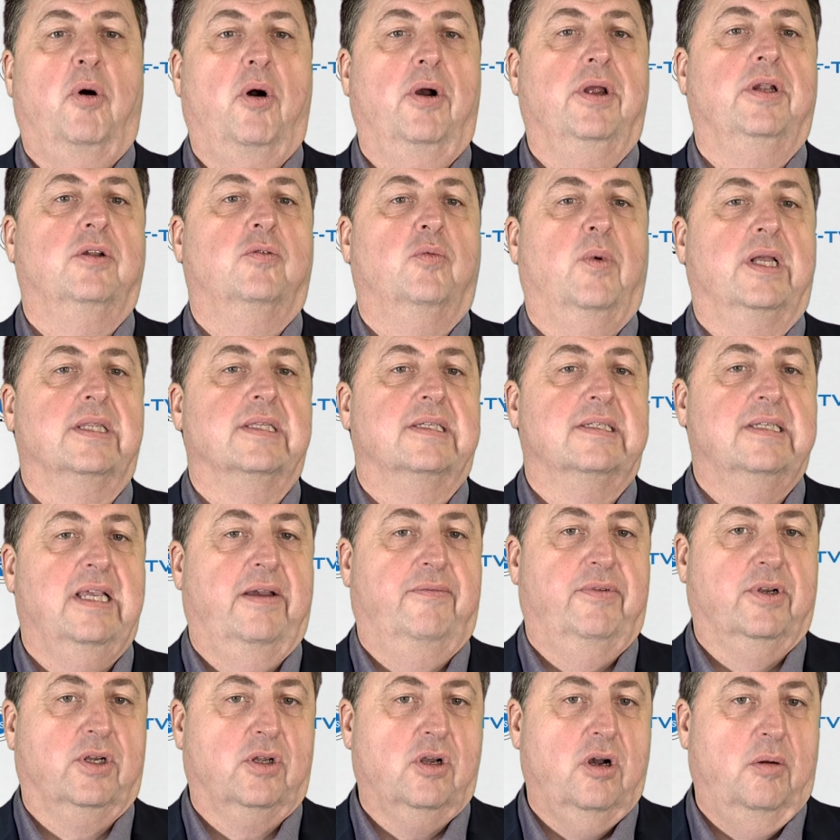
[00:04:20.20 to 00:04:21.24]

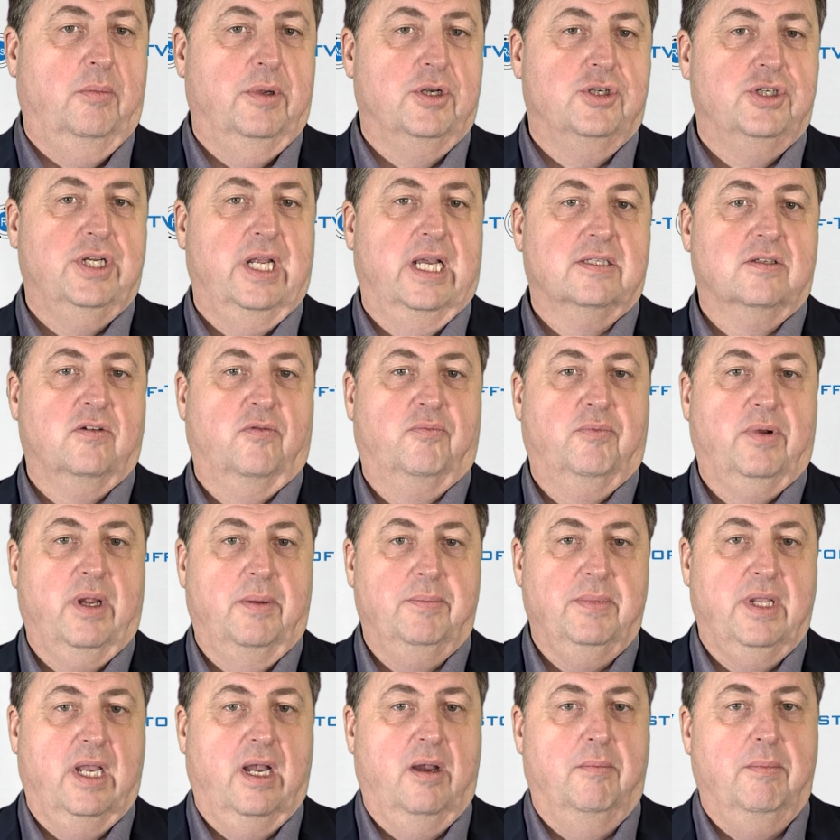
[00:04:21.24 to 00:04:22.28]
0.17 common shares of
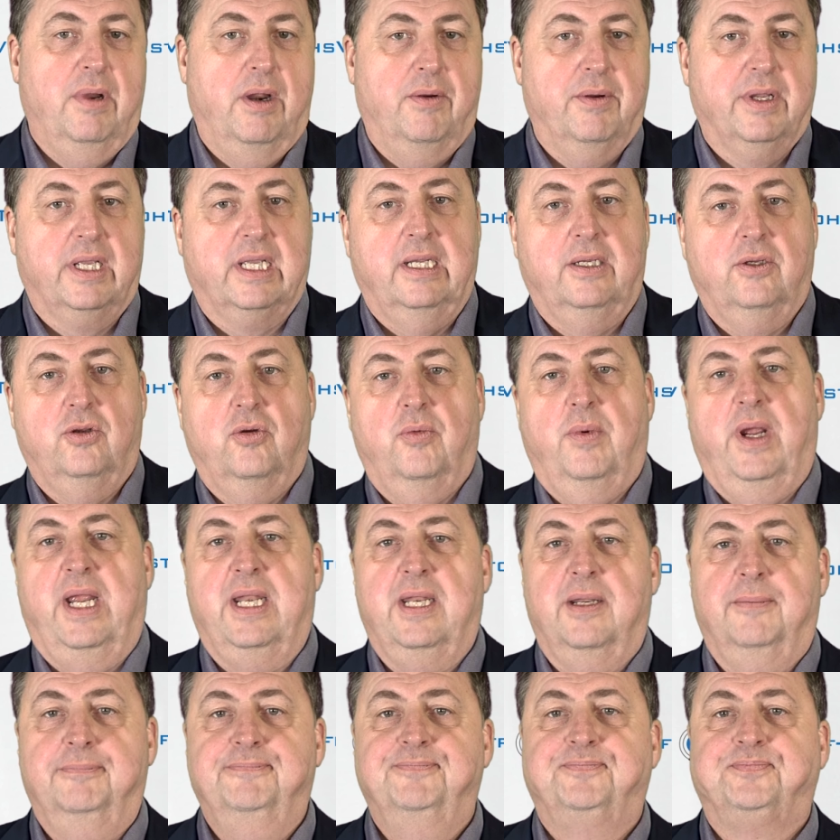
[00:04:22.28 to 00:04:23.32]
Premier American
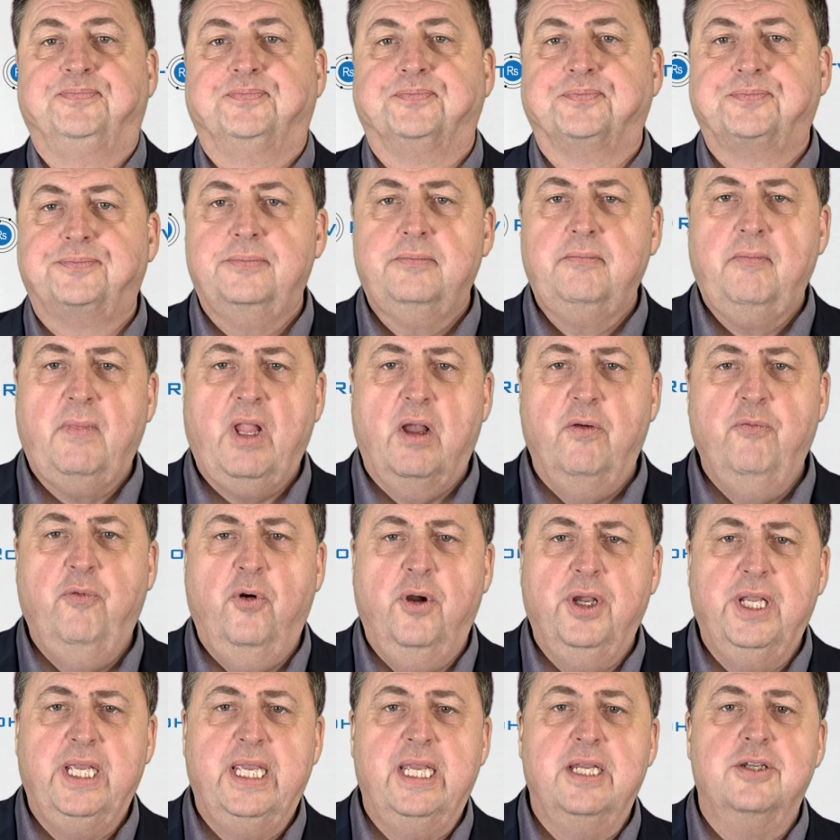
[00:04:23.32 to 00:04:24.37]
Uranium
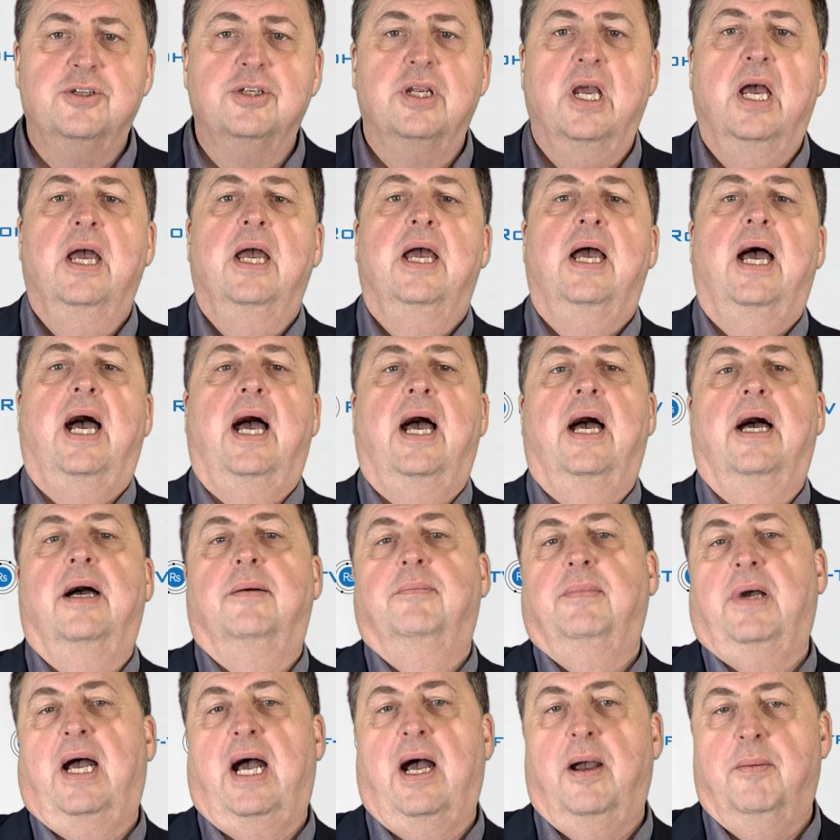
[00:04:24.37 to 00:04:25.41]
for each
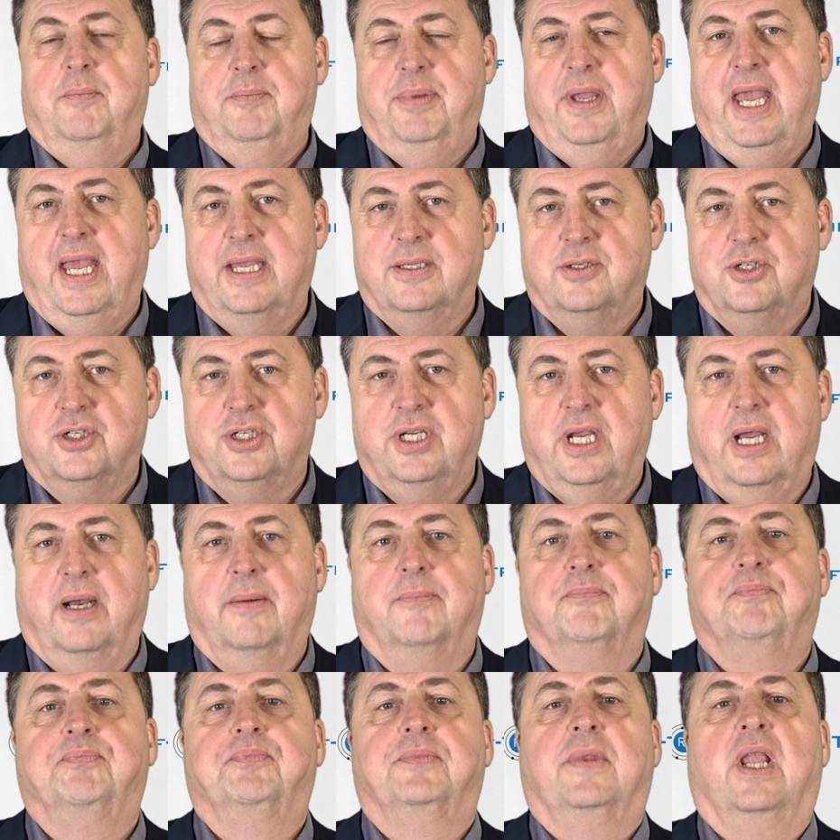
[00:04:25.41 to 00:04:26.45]
um, AMPS share.
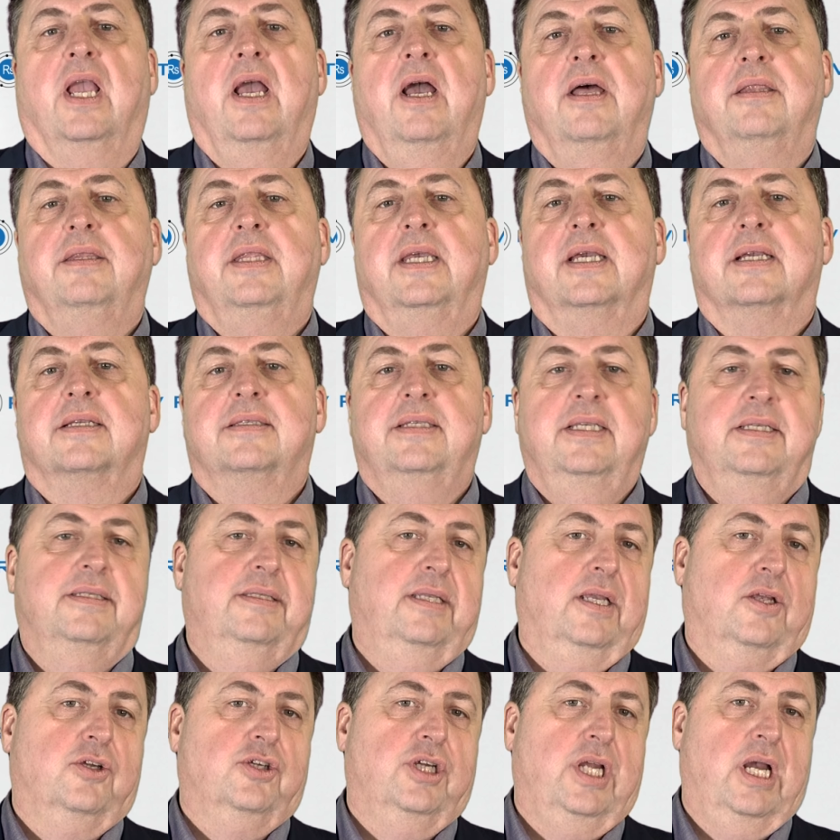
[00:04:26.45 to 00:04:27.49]
The
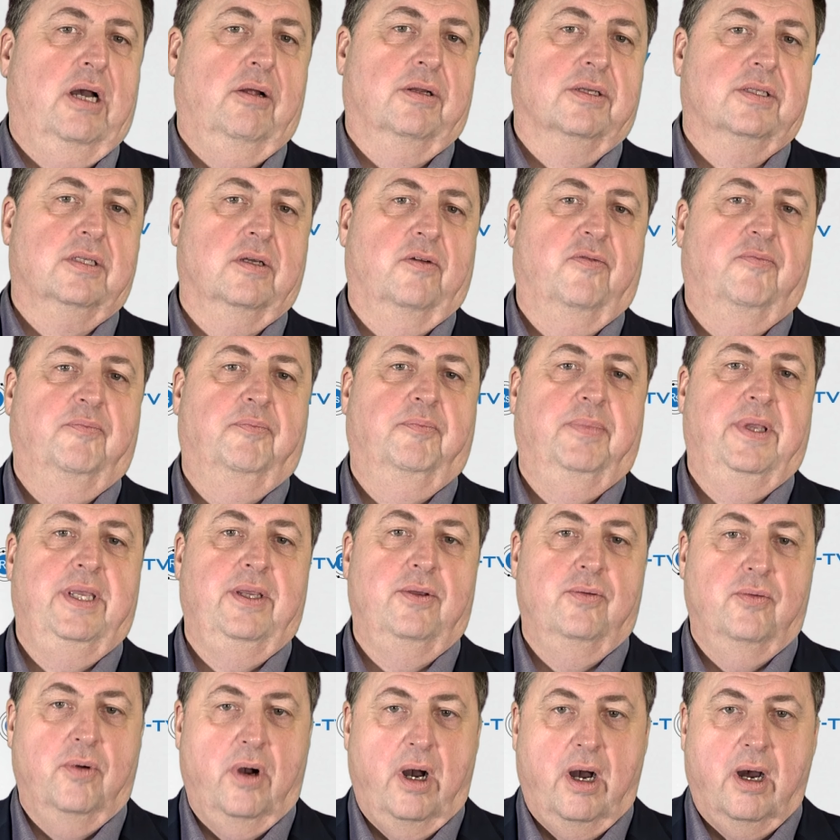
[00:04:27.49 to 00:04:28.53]
existing shareholders of
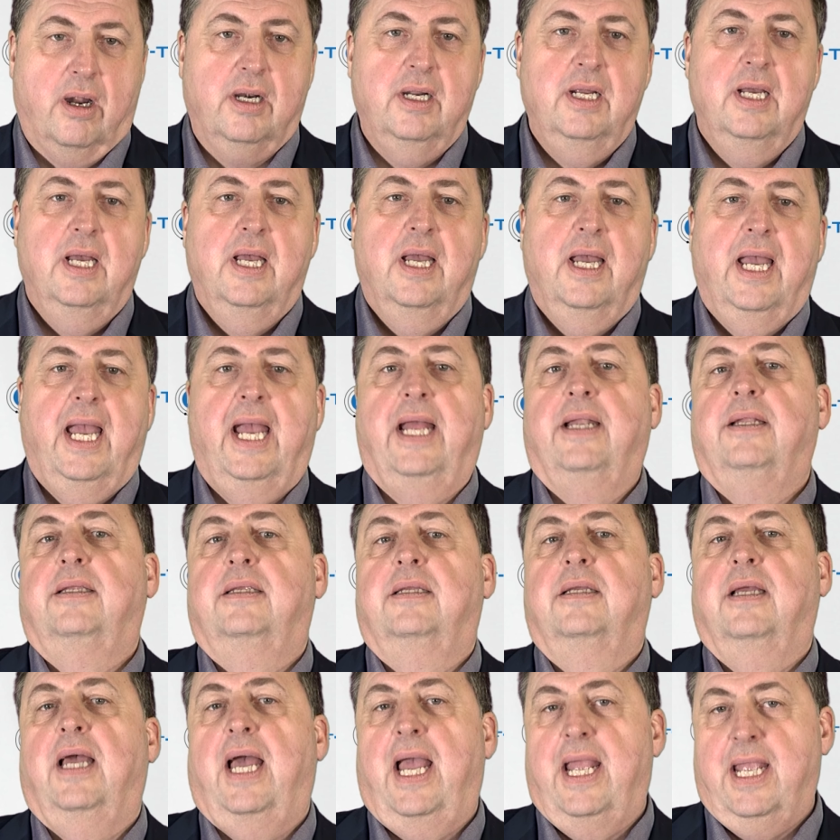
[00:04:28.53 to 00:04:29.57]
PUR and
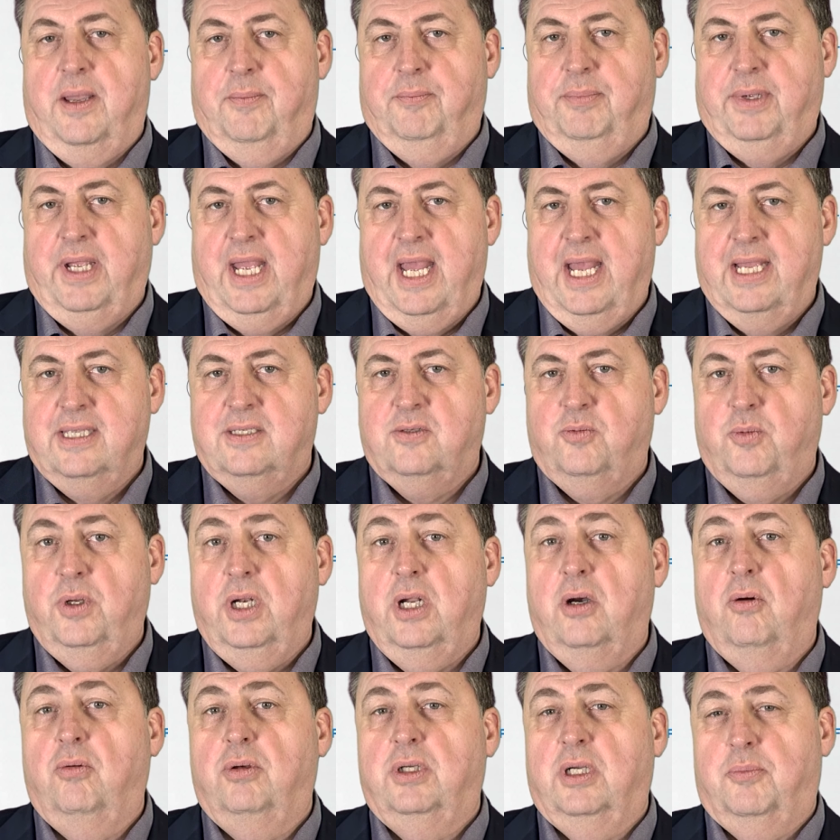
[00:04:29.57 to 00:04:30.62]
AMPS
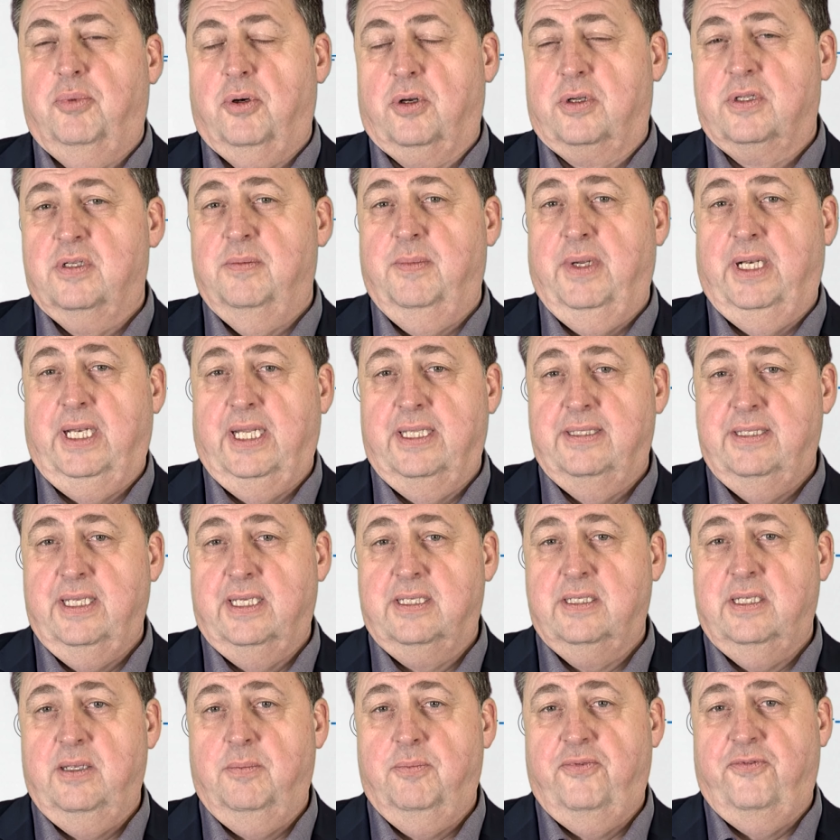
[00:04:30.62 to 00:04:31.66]
will own approximately
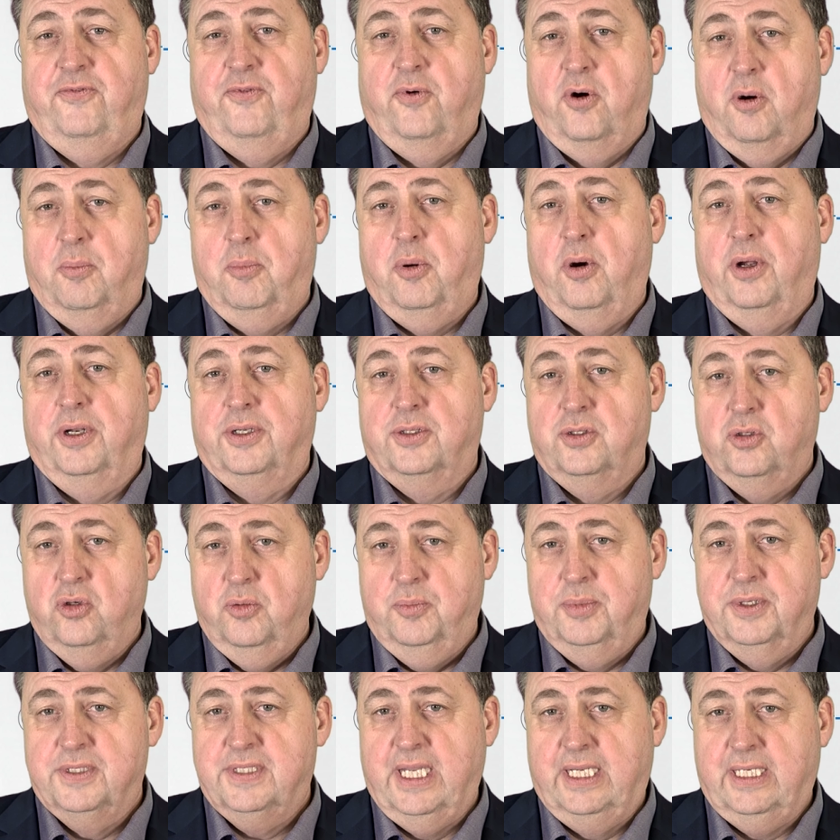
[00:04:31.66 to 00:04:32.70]

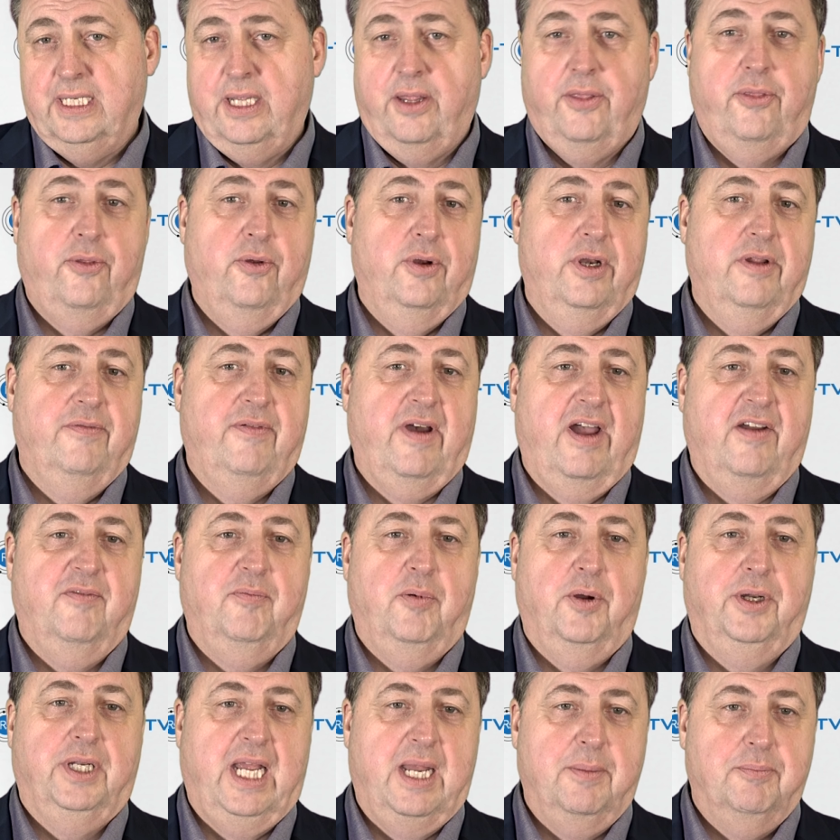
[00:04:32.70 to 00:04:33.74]
64.2% and
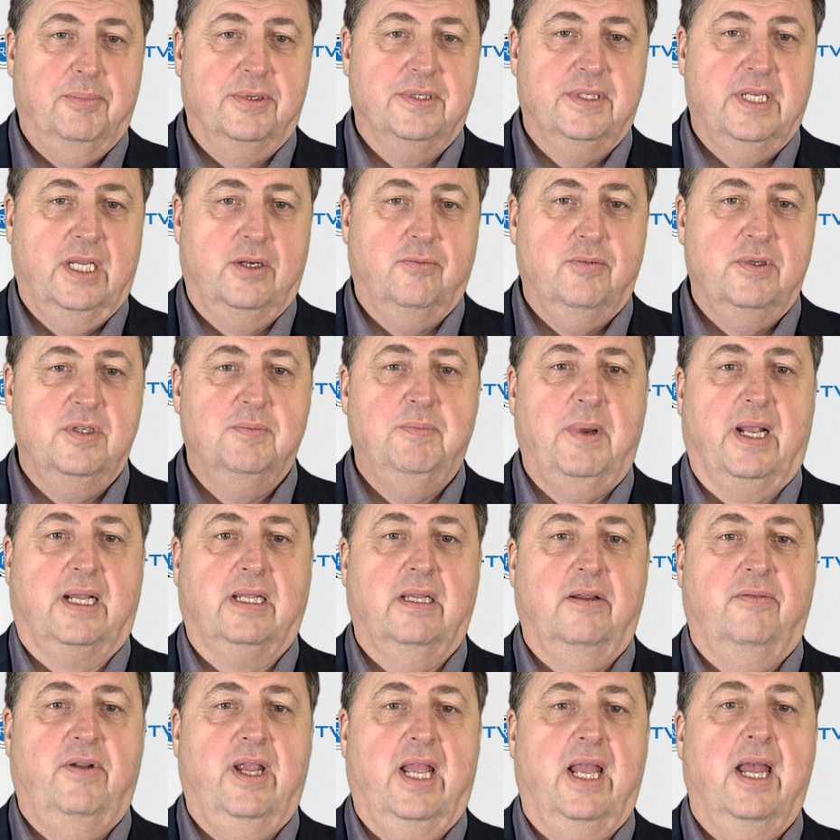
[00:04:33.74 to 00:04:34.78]
35.8%
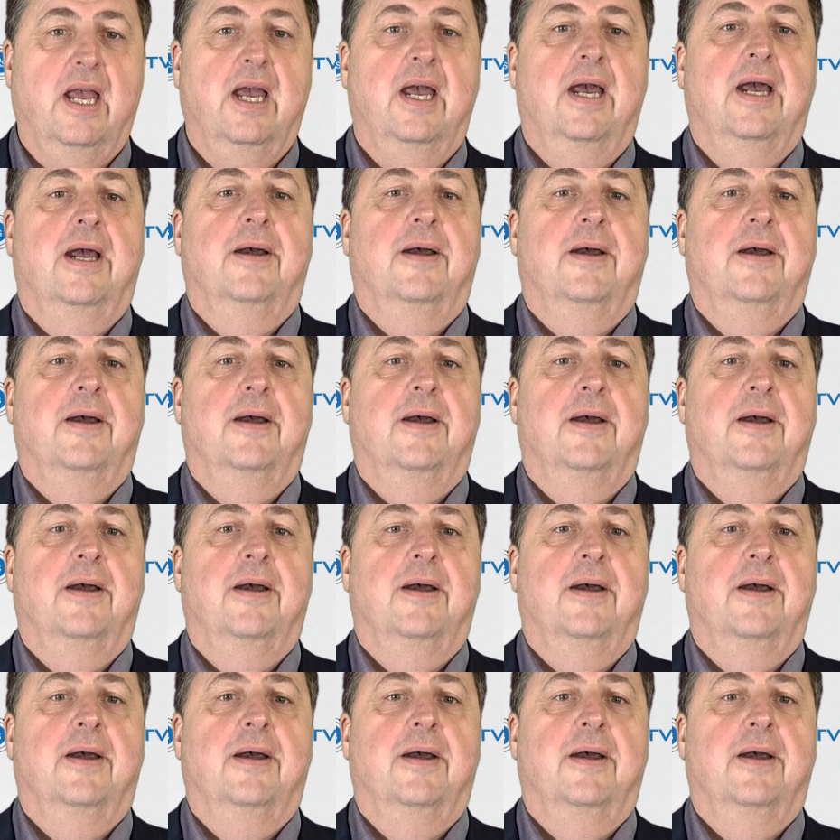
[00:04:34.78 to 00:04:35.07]
respectively